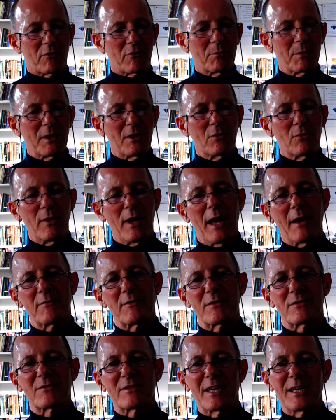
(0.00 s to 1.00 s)
We can craft a
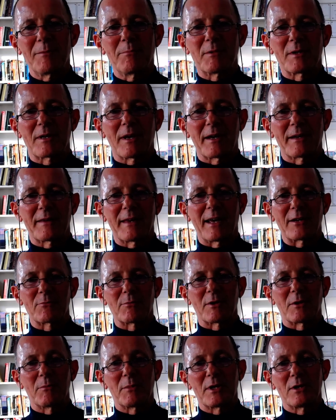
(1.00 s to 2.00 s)
statement like that with
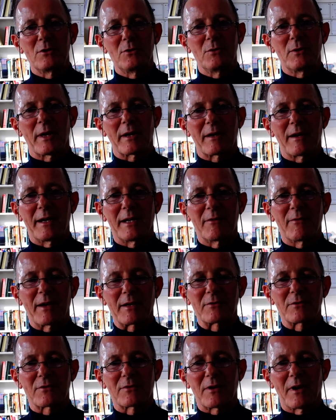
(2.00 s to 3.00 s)
them. We can do that kind of
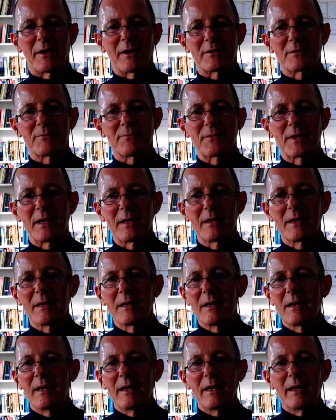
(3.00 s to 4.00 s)
exercise.
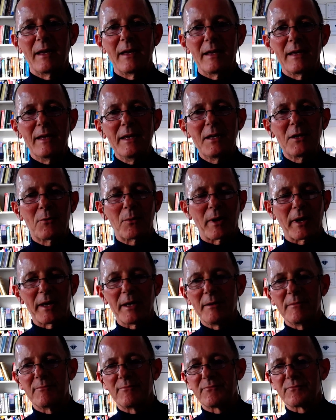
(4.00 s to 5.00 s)

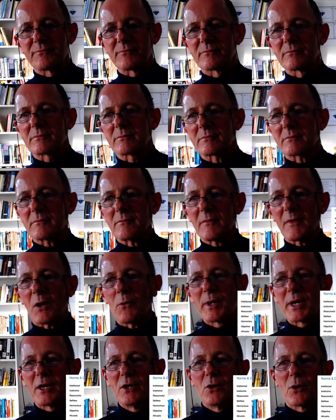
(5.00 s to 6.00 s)
Equally, we
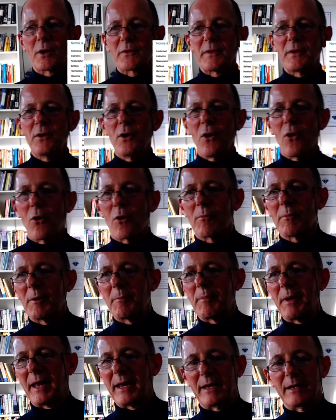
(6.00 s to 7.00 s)
can look at the norm
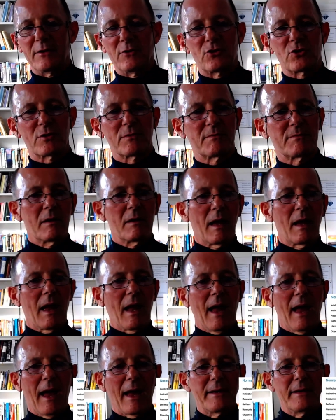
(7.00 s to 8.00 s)
page.
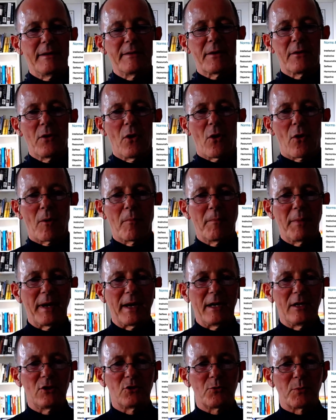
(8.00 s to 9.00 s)
And in the norm
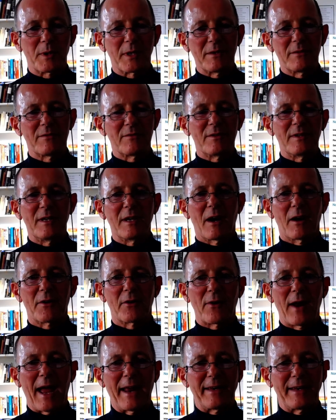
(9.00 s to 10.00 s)
page, we can see are
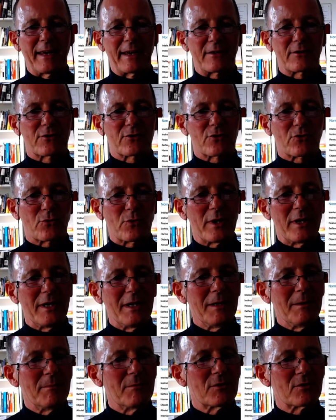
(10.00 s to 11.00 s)
there any
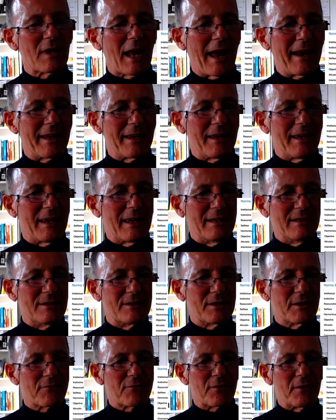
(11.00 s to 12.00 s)
extremes, any
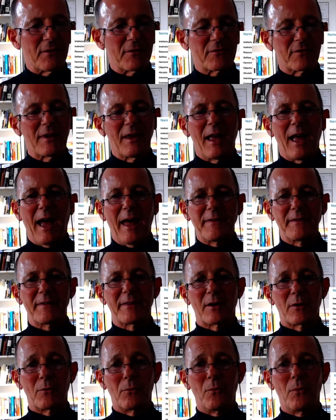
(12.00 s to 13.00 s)
indifference, anything
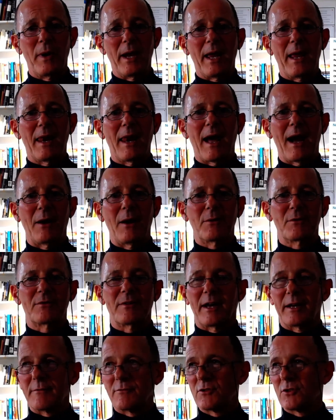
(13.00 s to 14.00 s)
that are well
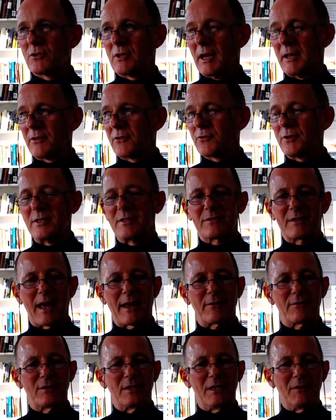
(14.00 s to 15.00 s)
outside, 3
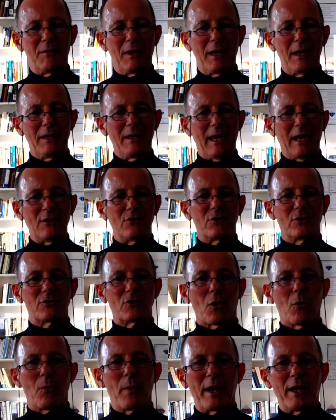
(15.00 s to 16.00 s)
standard deviations
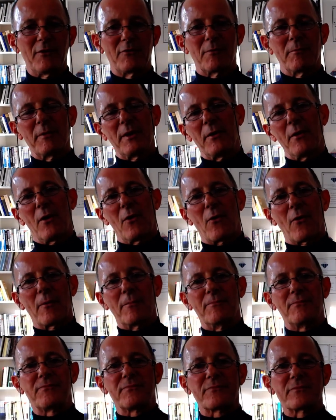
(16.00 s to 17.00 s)
away from the norm
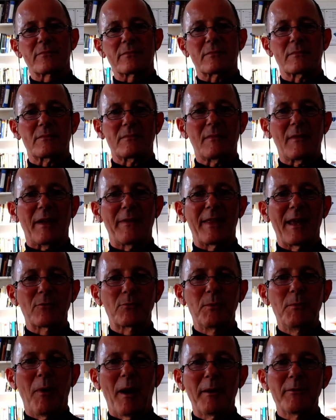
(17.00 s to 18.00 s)
that
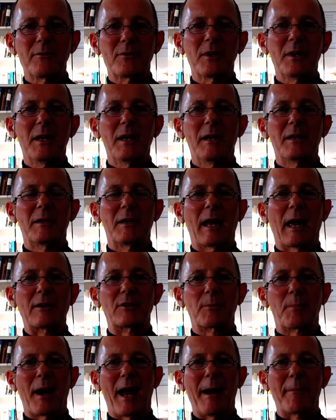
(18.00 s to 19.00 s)
we want to
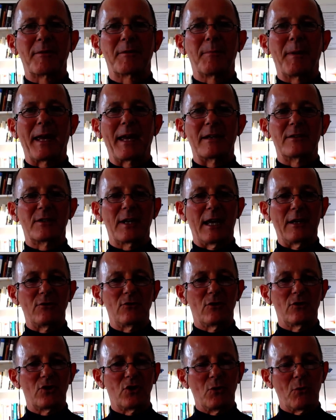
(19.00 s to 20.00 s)
perhaps pay attention
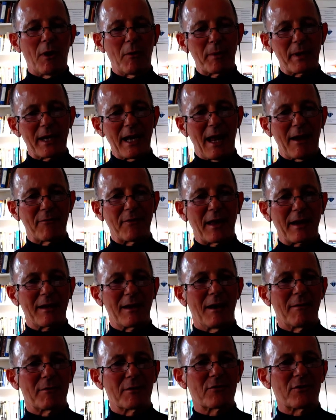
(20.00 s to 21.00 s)
to, or we can have that
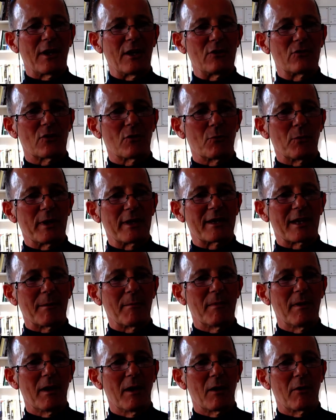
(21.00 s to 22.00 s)
conversation with them
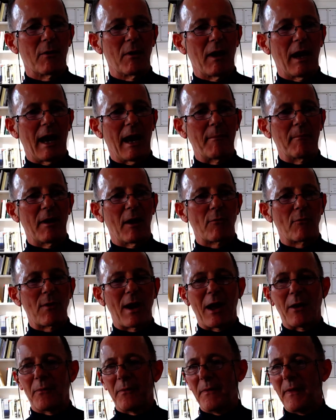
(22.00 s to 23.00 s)

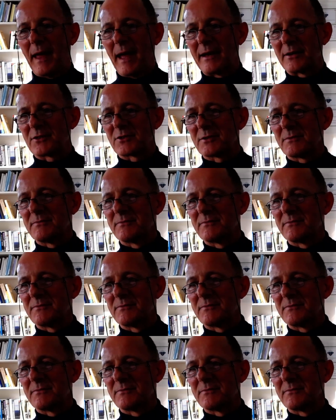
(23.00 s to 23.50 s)
around that.